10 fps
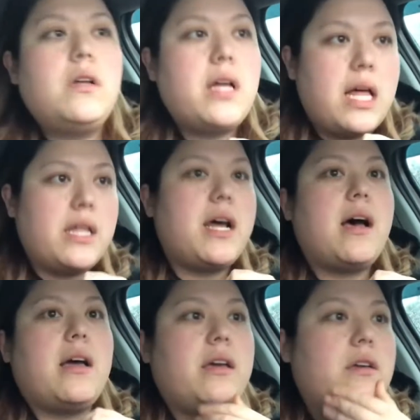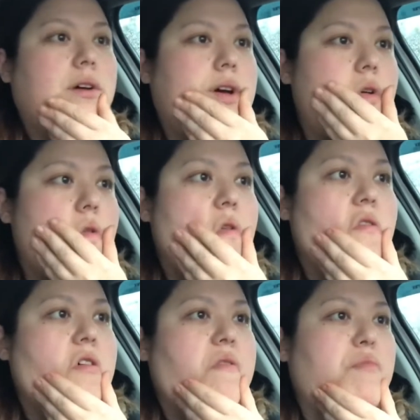L&I.
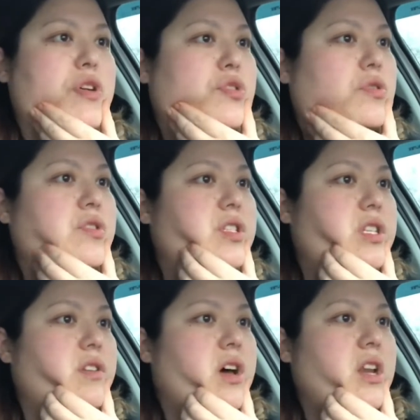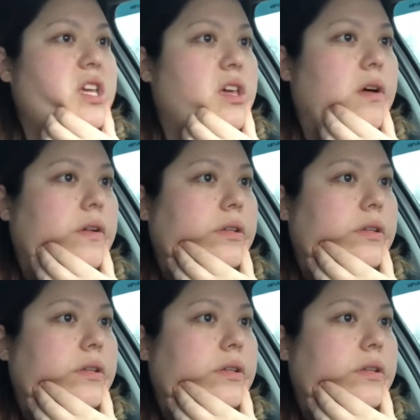My shoulder's still not healed.